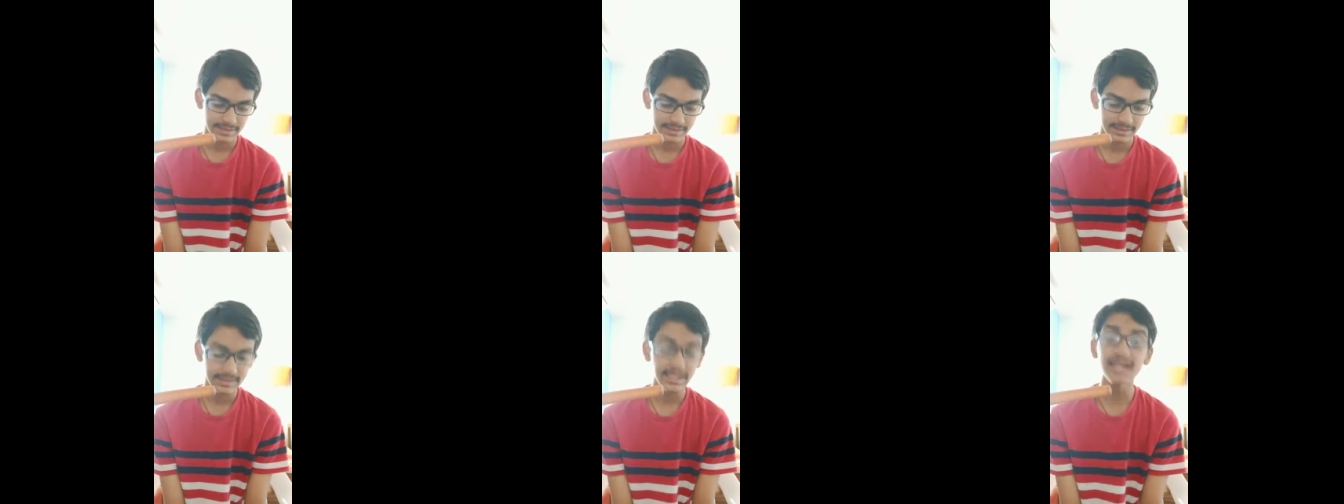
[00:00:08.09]

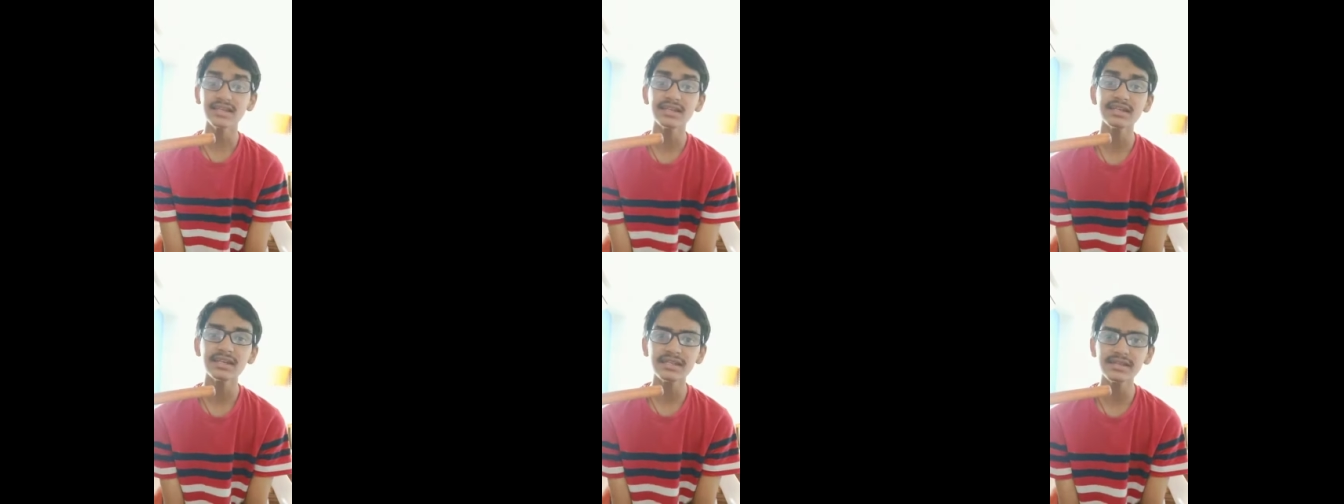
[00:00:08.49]
That's a
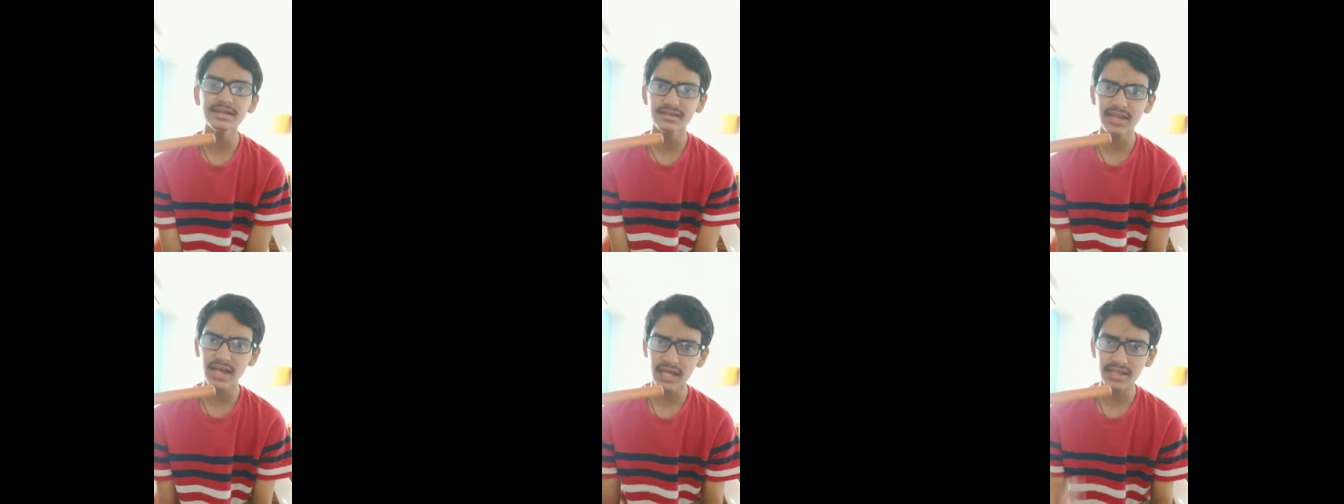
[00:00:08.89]
real,
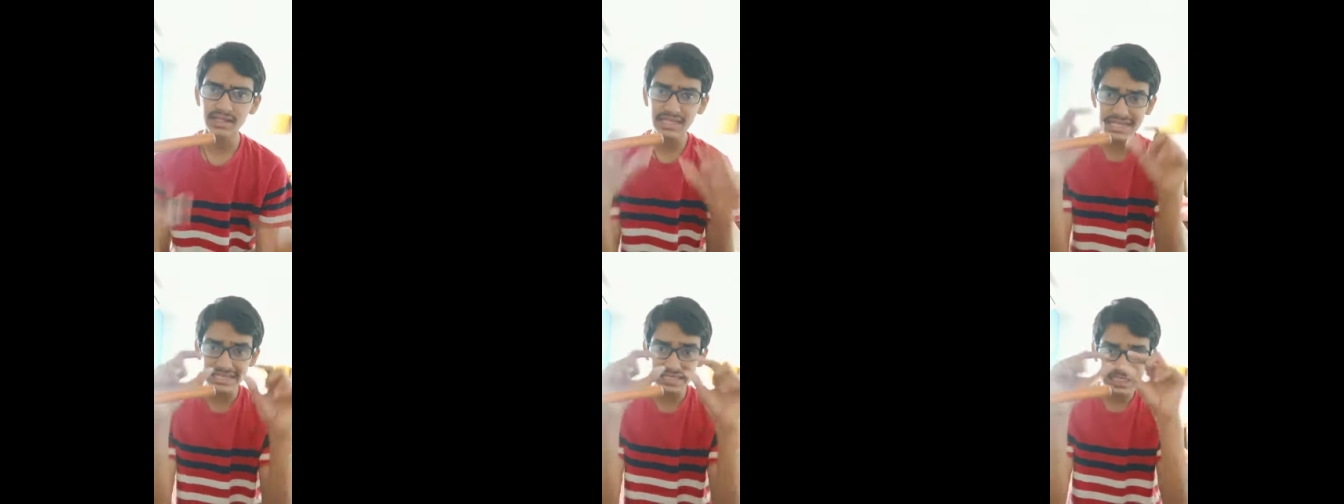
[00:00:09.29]

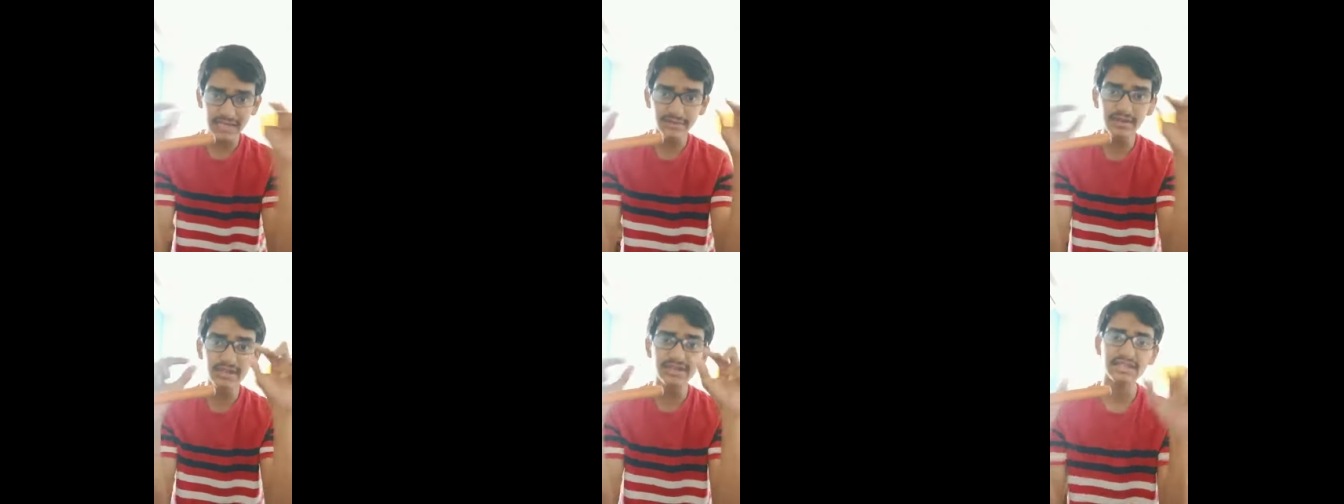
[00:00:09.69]
that
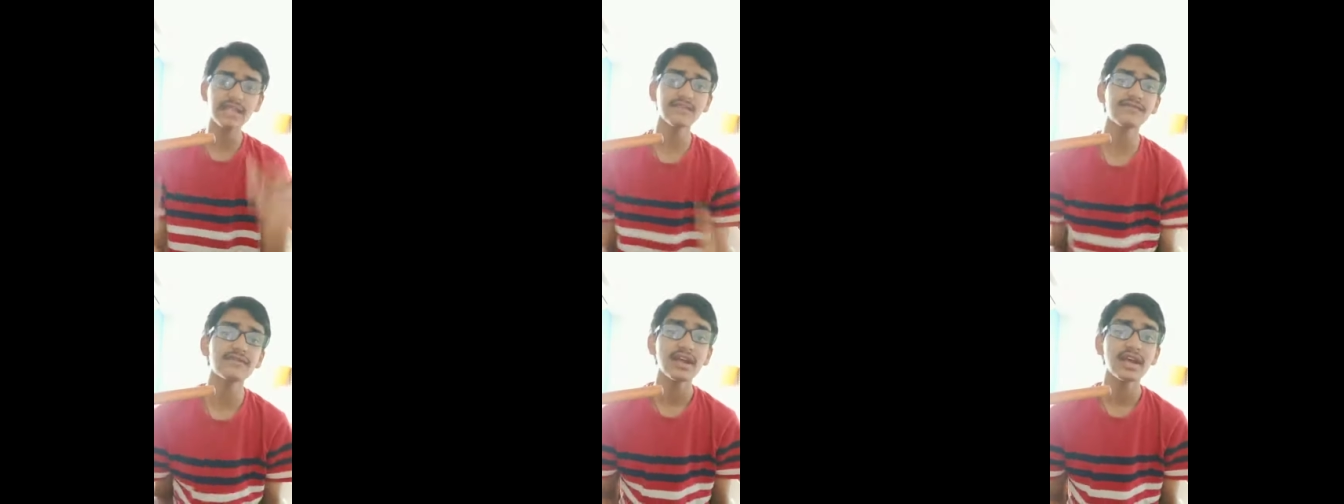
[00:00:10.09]
statement itself
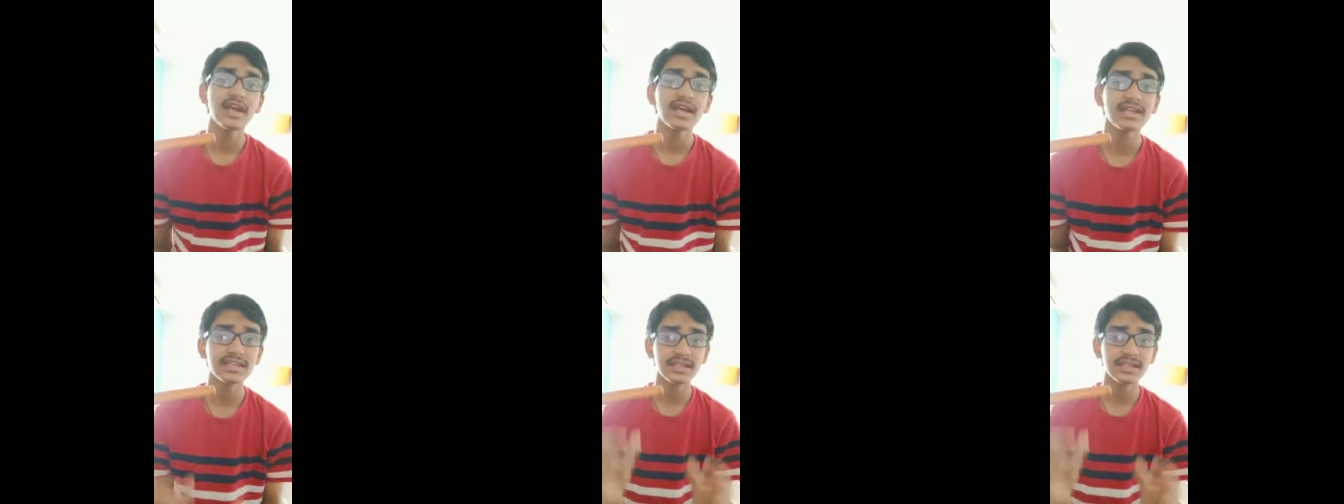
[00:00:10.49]

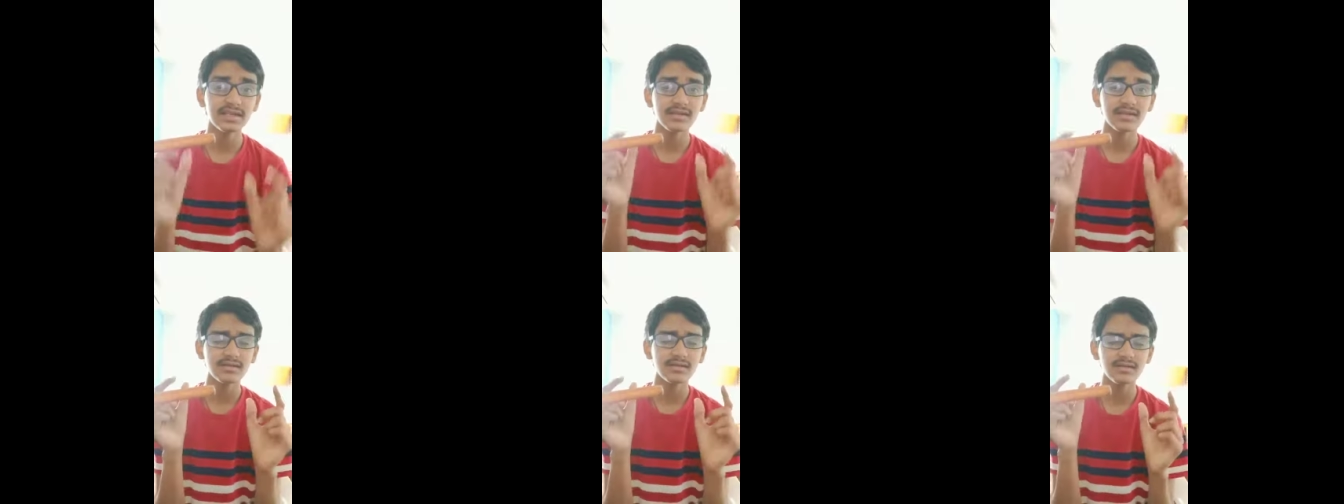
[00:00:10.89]
is a,
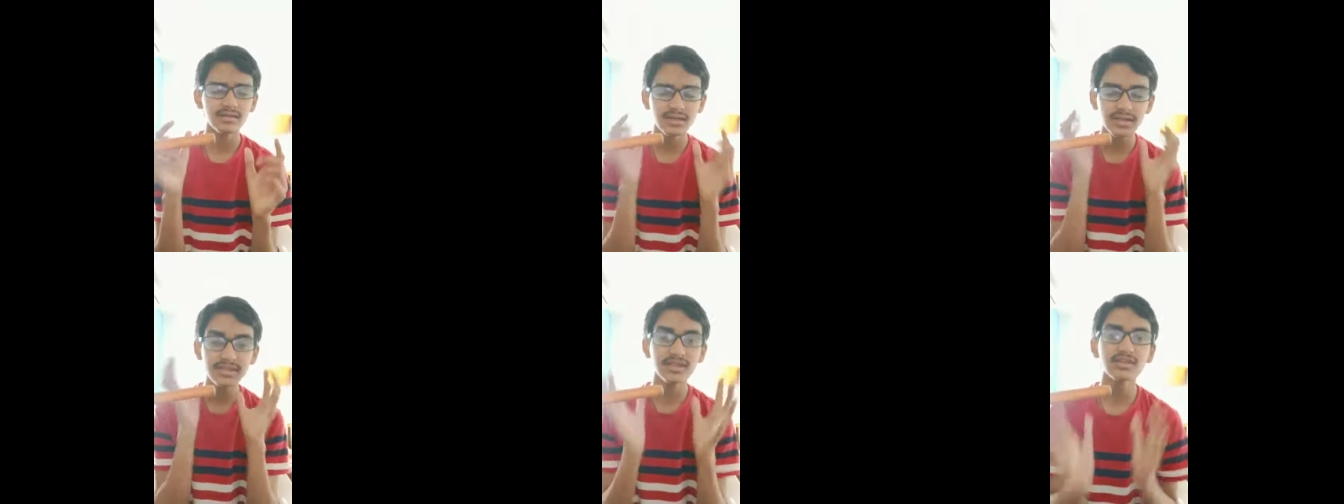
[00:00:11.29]
it
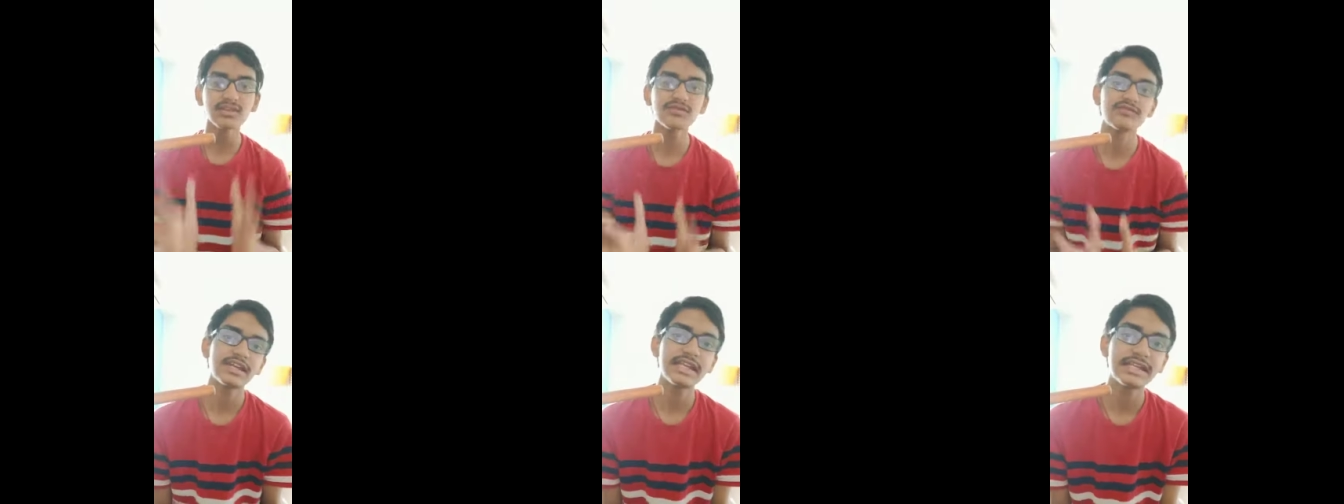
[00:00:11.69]
sounds
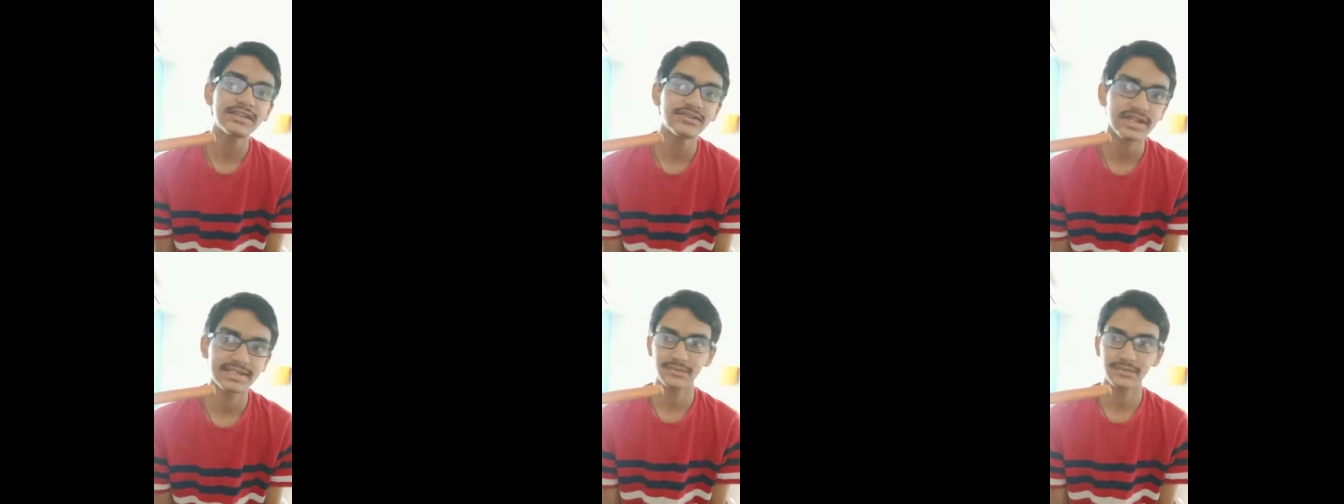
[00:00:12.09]
really
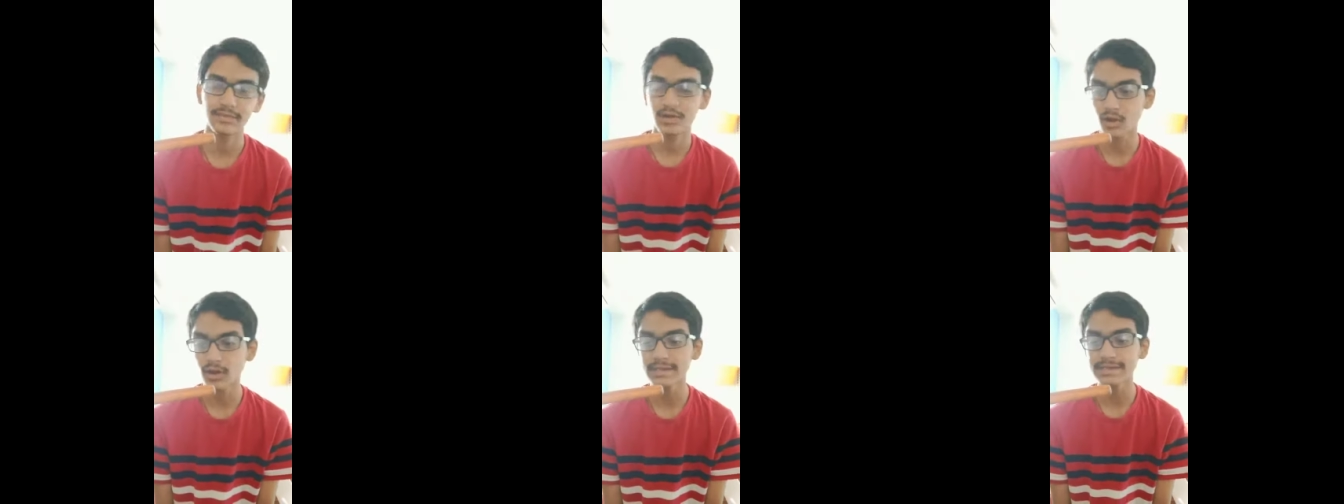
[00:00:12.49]
interesting because